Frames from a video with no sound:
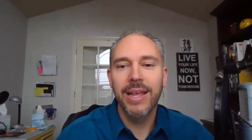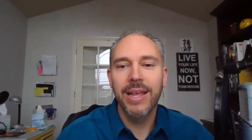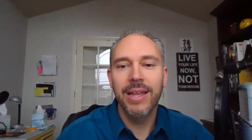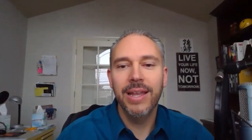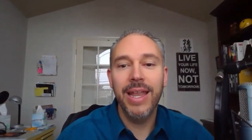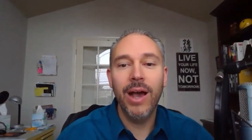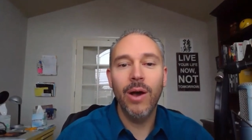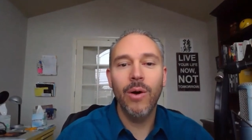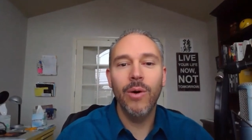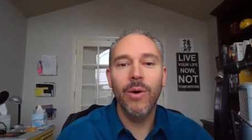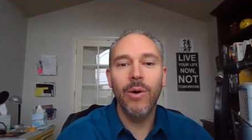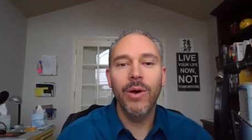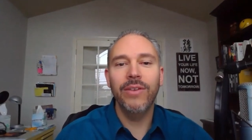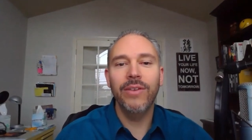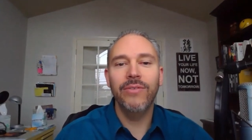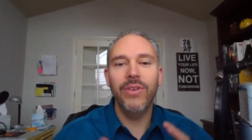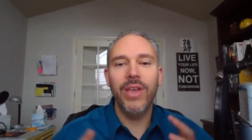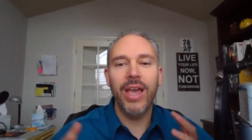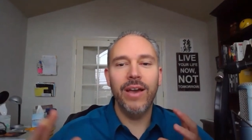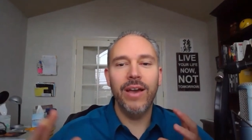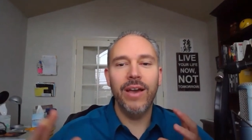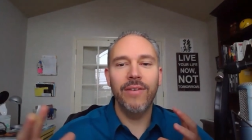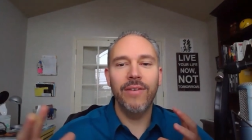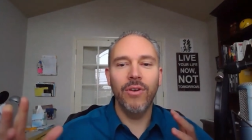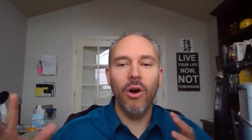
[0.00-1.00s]
now, if
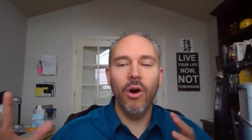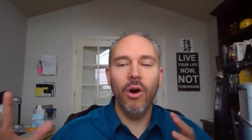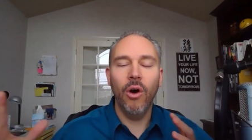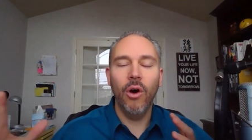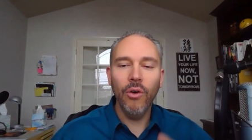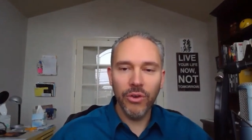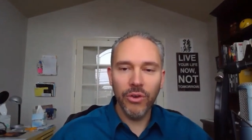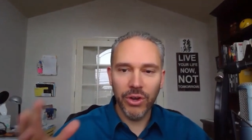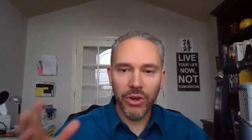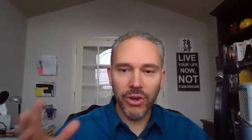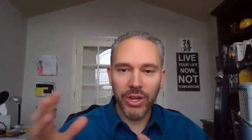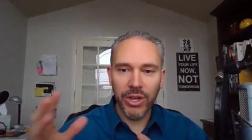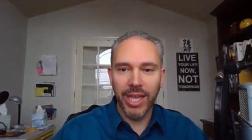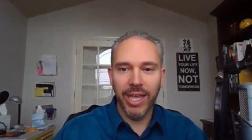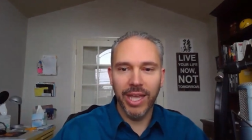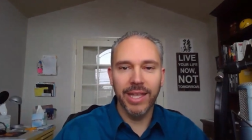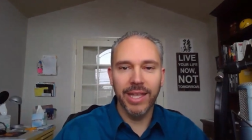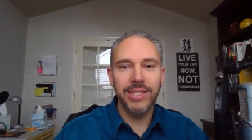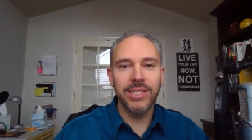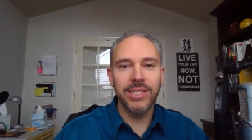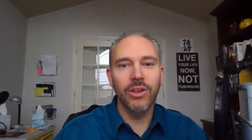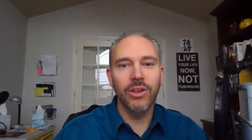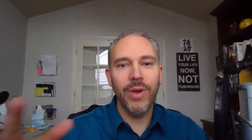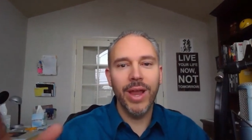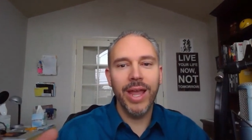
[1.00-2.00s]
you have all your
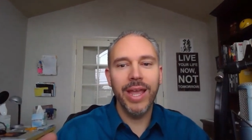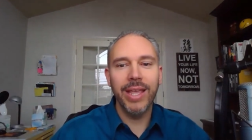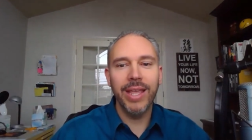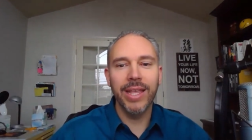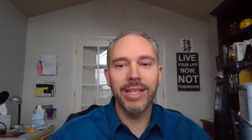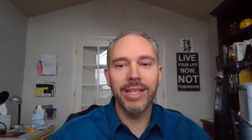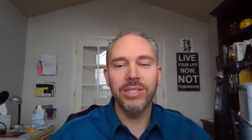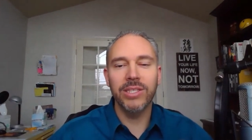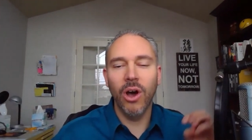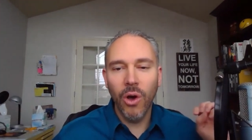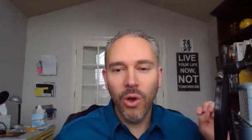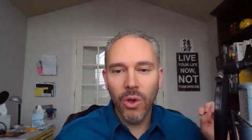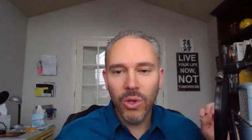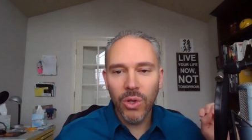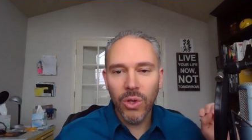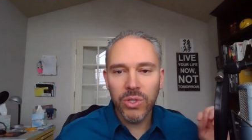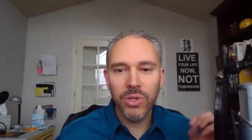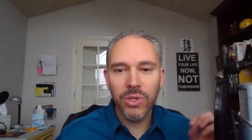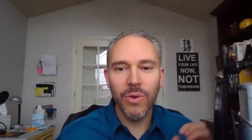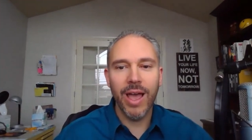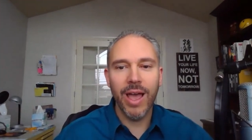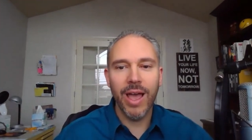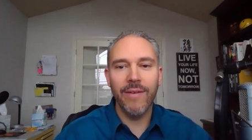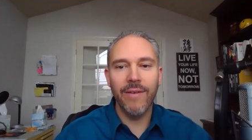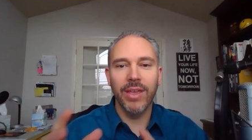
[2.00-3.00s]
kids and grandkids
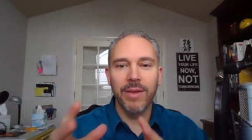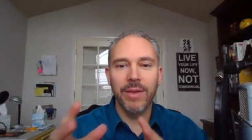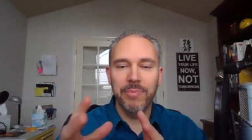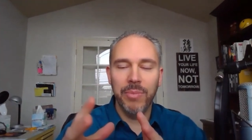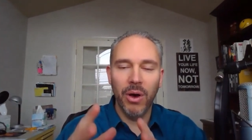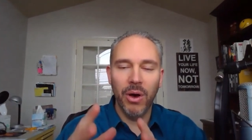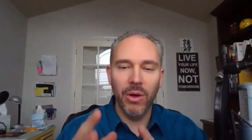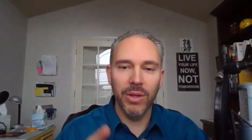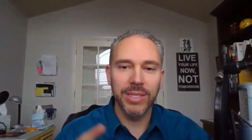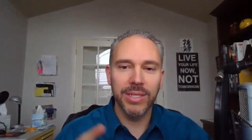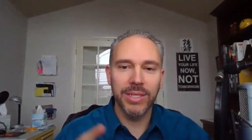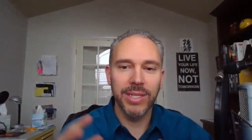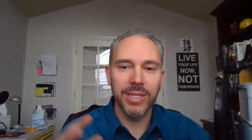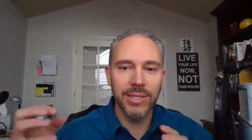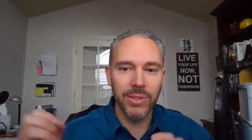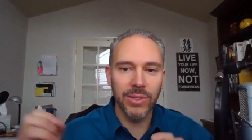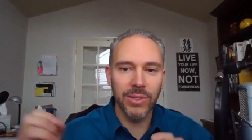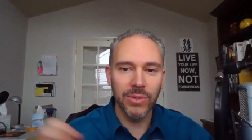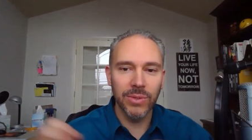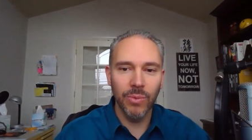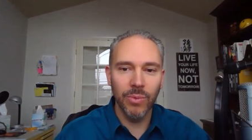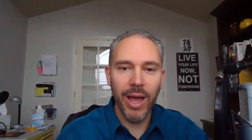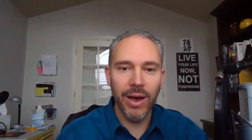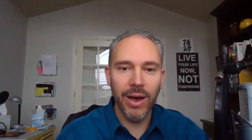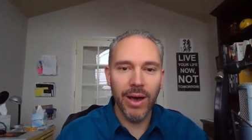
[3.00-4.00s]
also having in policies as
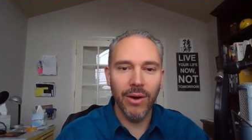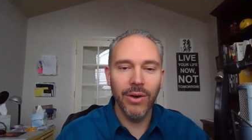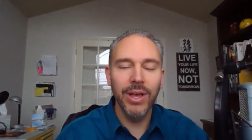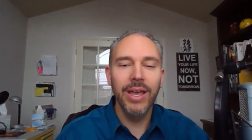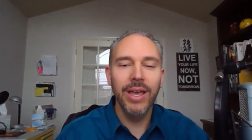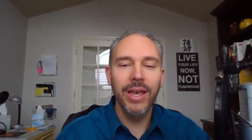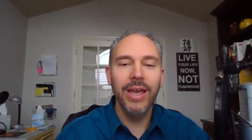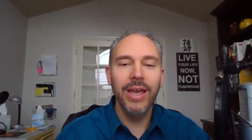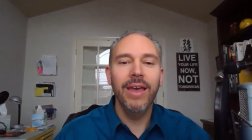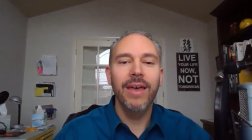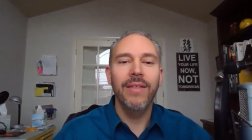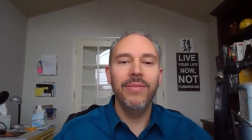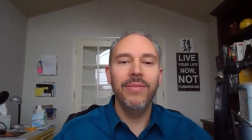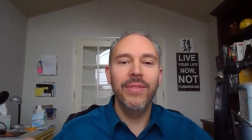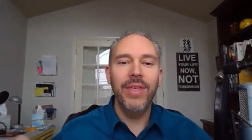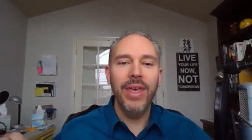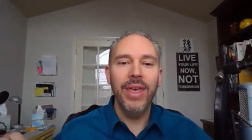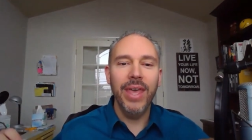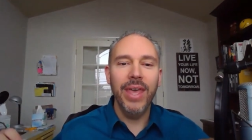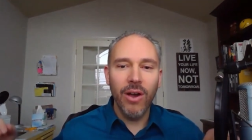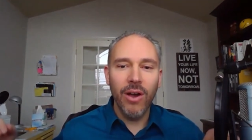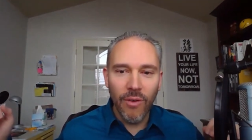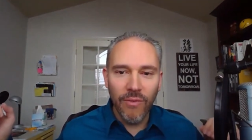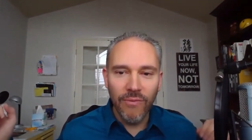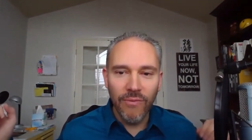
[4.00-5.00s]
well,
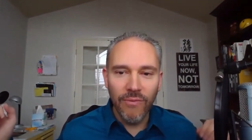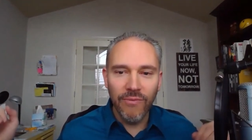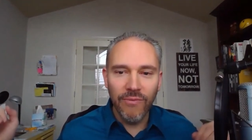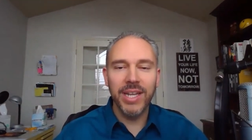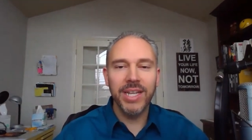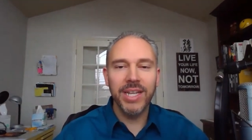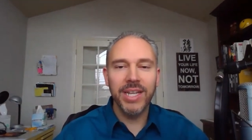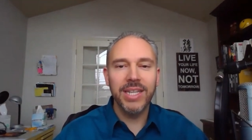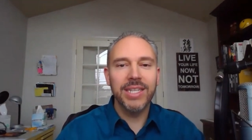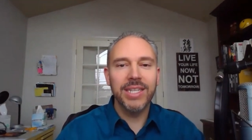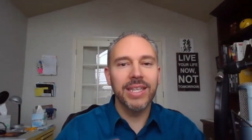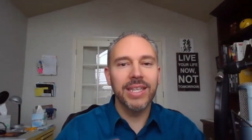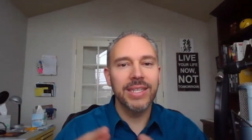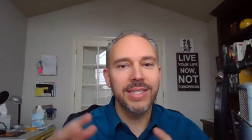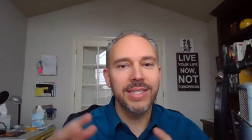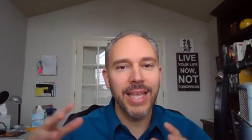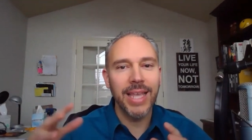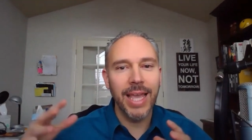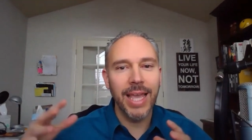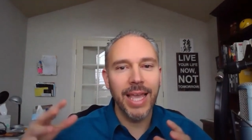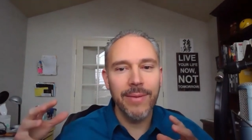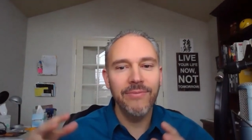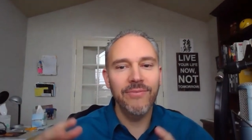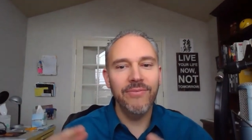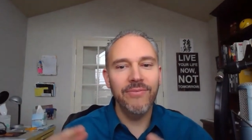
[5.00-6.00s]
they all fund it to the
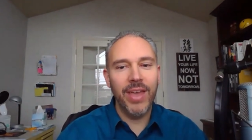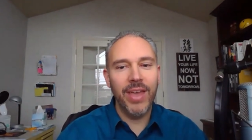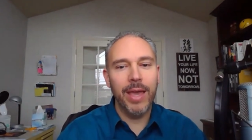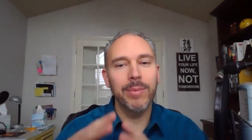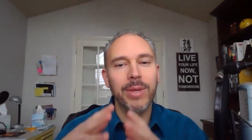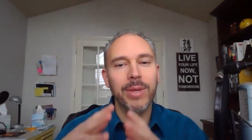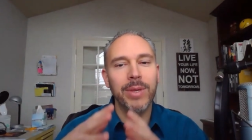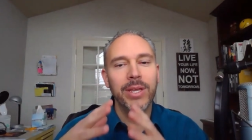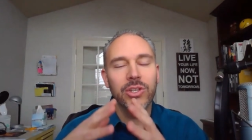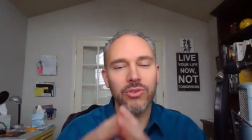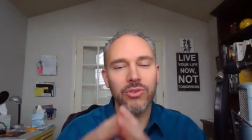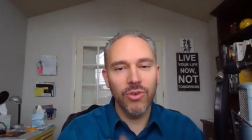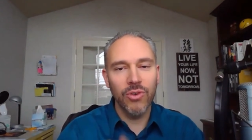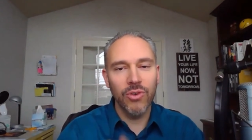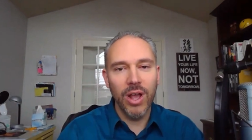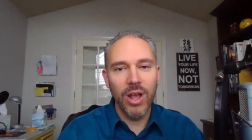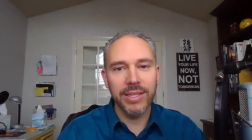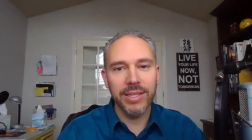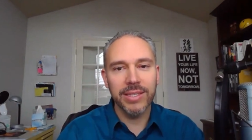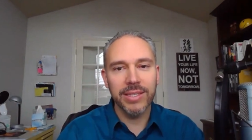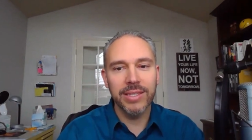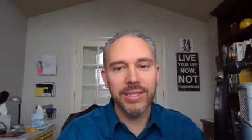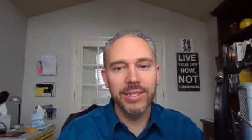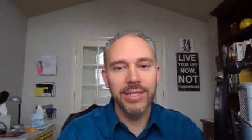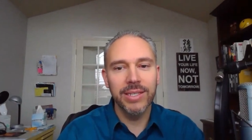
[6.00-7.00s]
same family
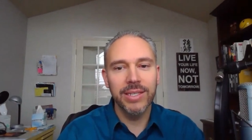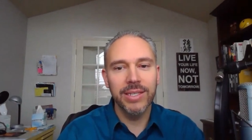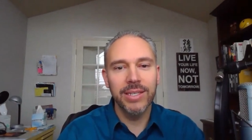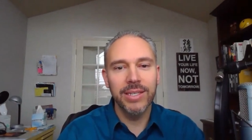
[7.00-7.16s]
trust.